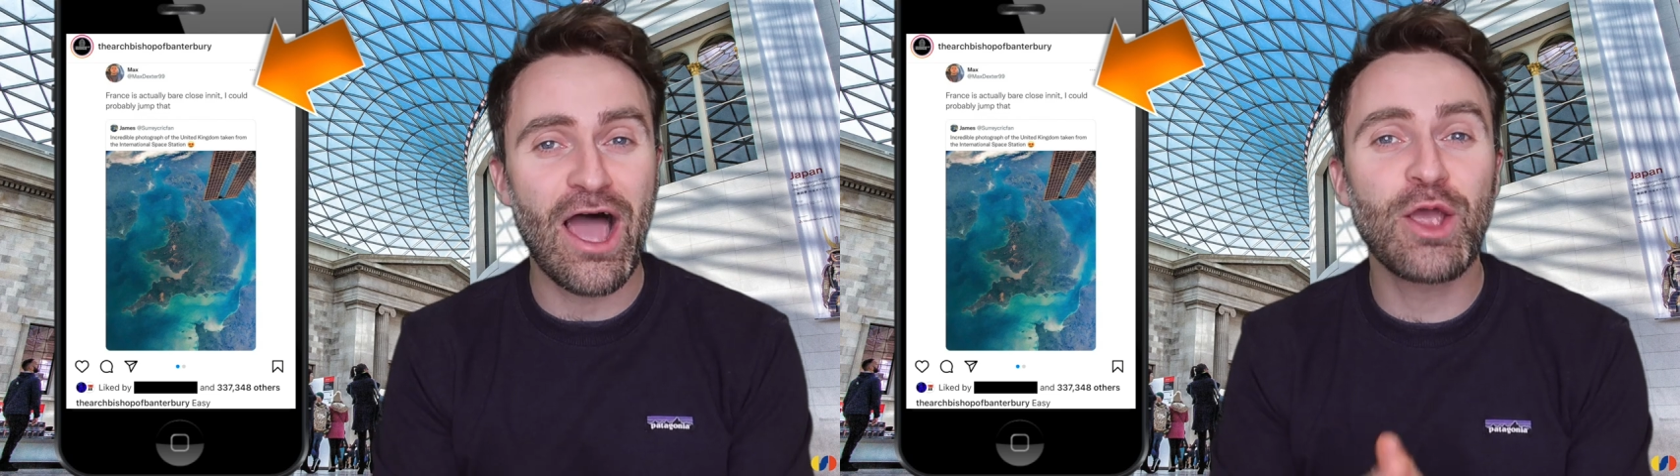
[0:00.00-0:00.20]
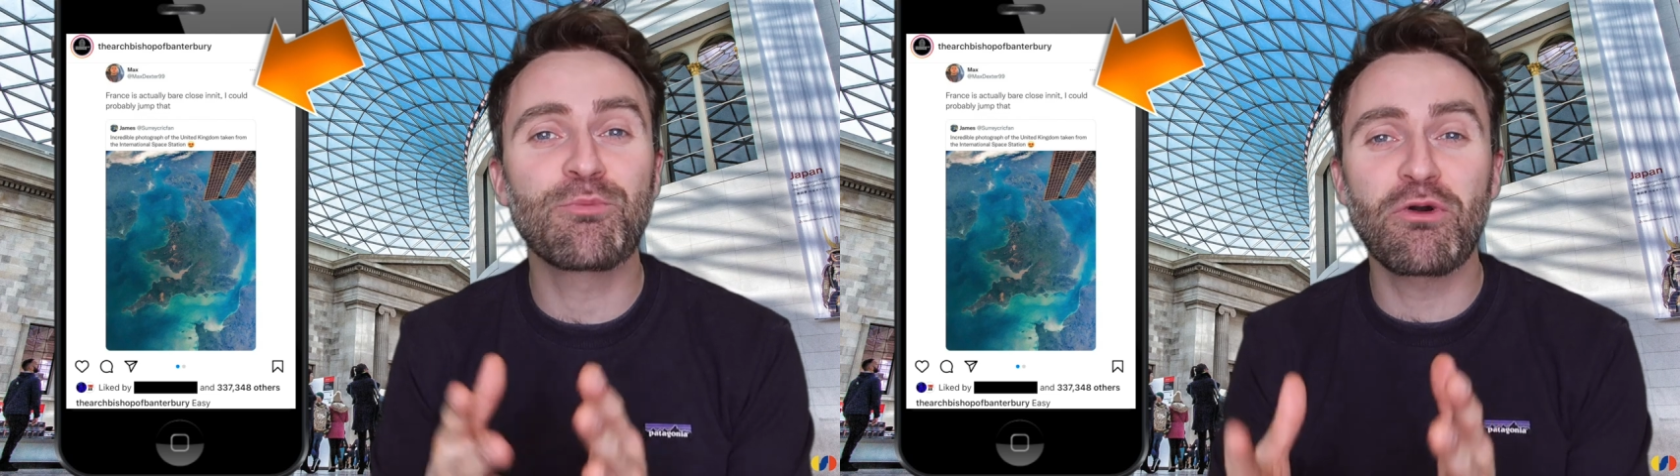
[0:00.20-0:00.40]

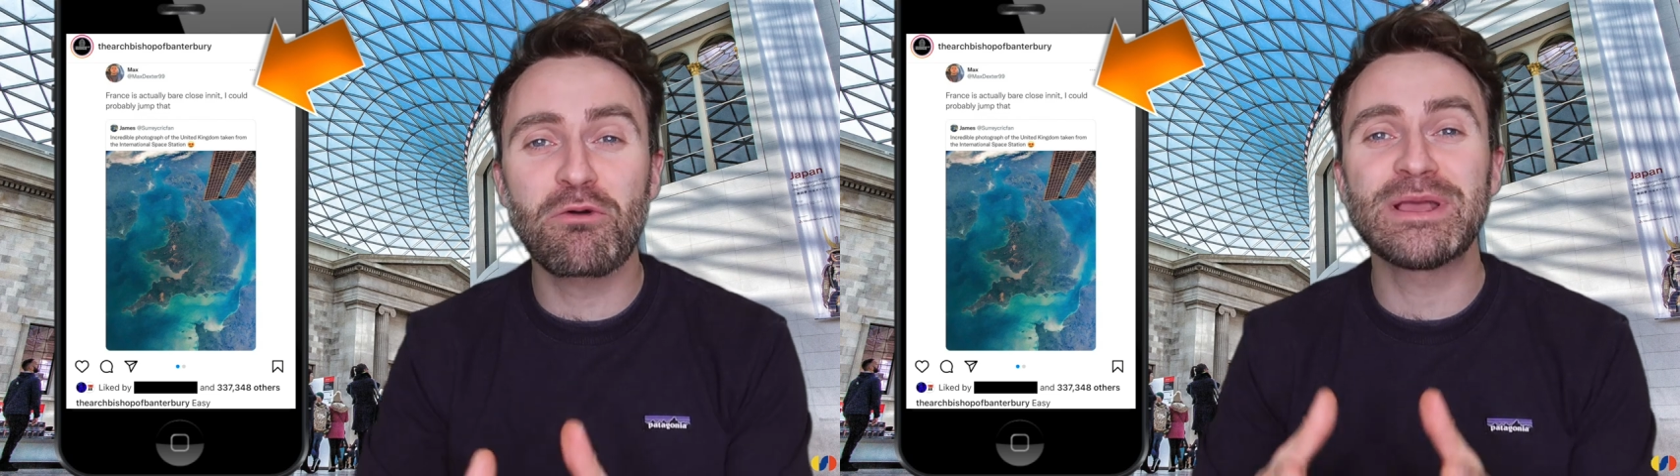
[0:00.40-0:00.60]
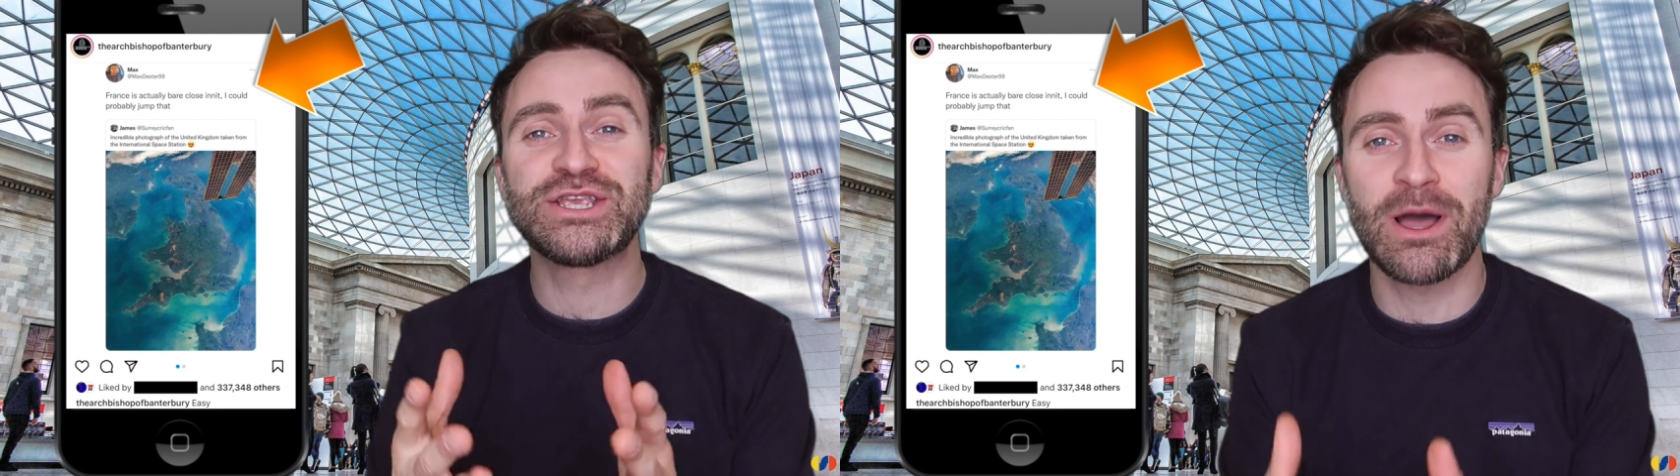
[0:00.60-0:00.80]
I could
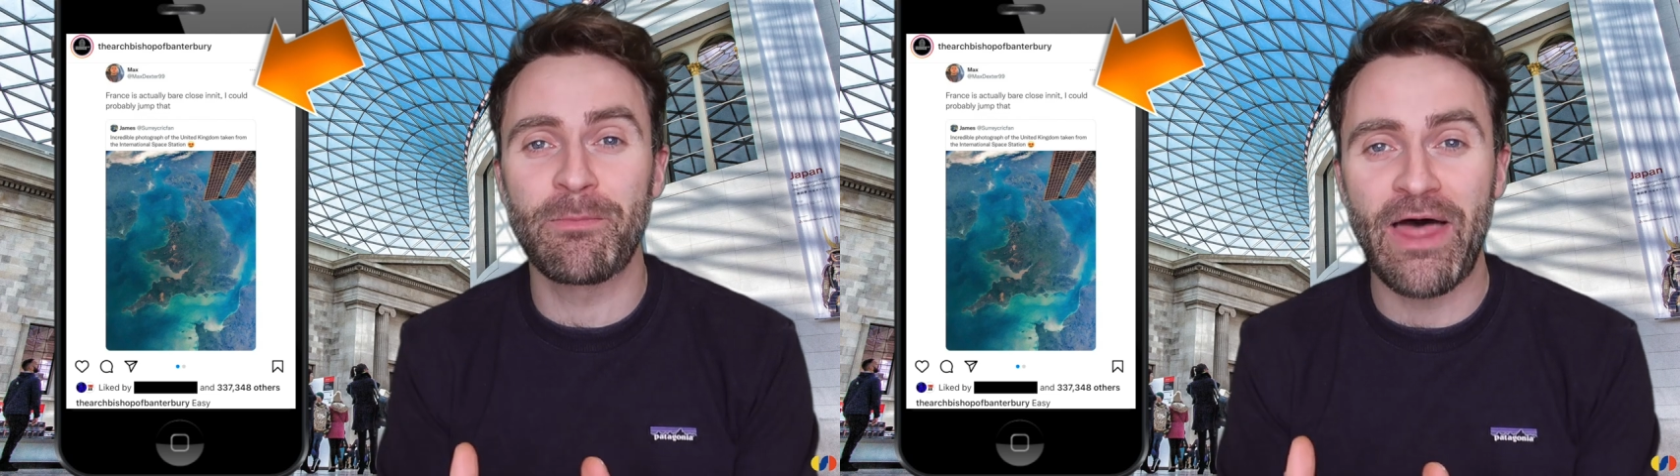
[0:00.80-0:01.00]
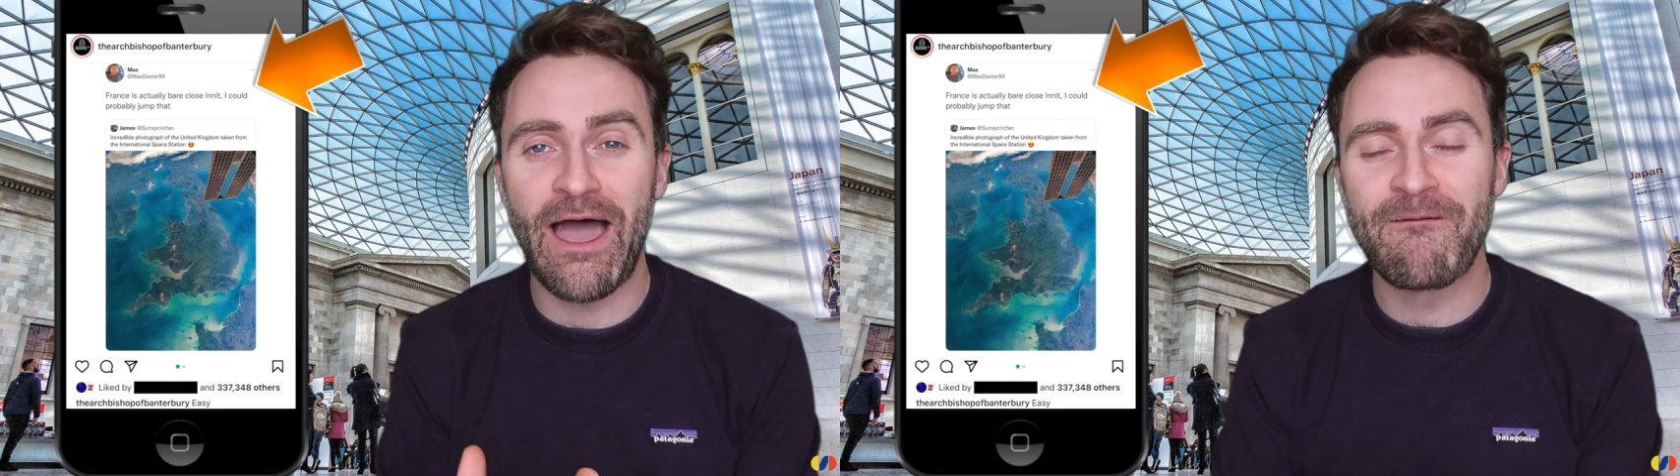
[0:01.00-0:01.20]
probably
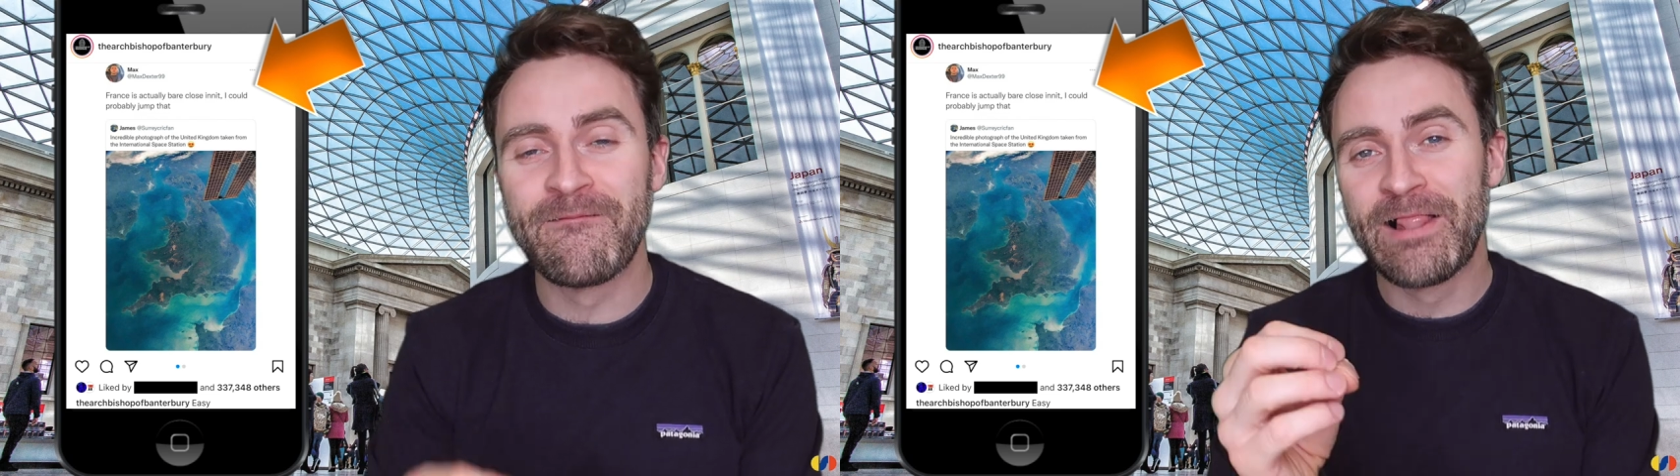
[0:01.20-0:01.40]
jump that.